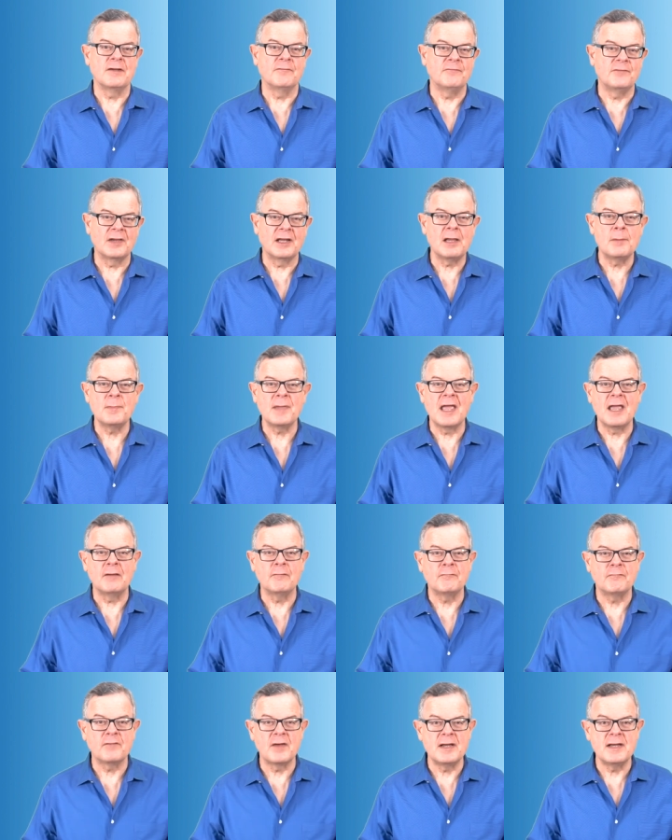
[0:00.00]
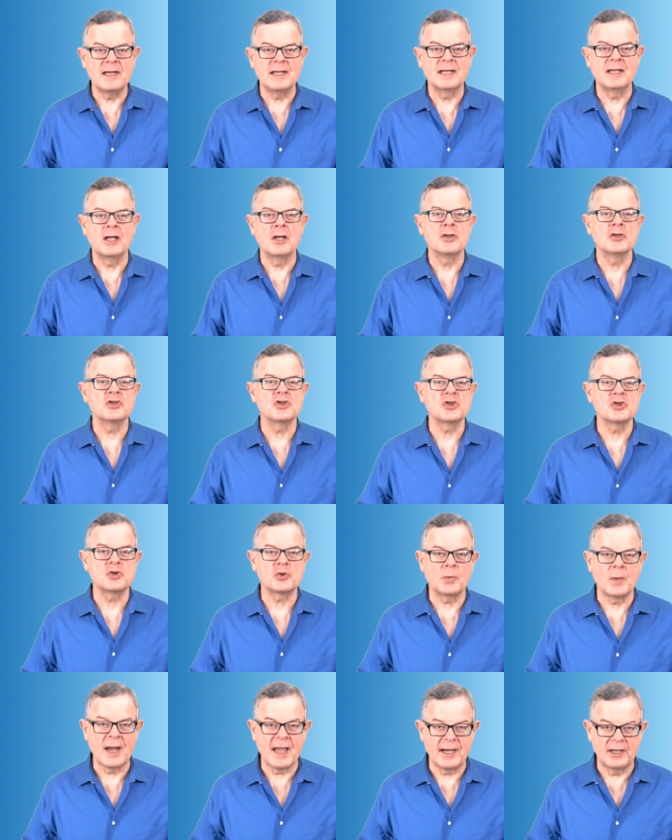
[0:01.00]
develop a funding
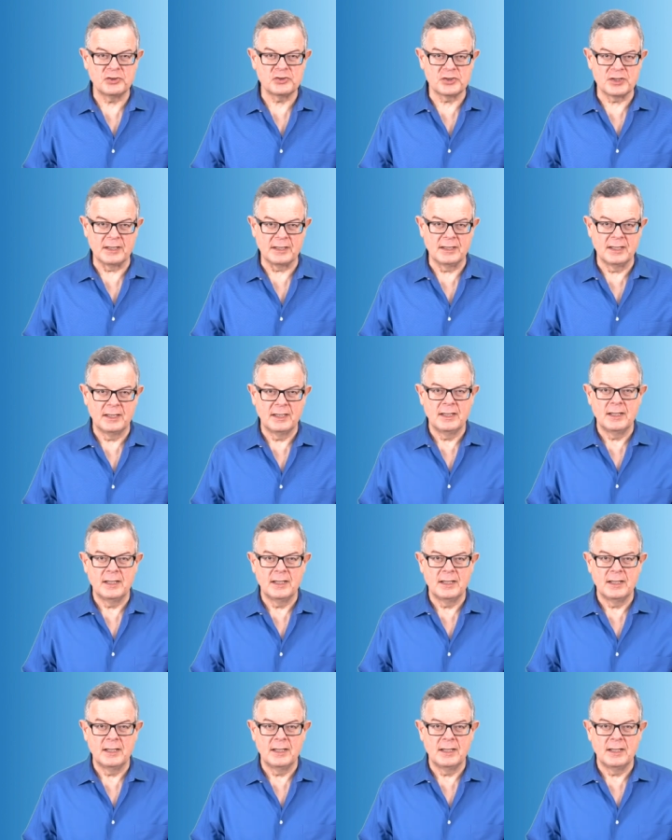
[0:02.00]
strategy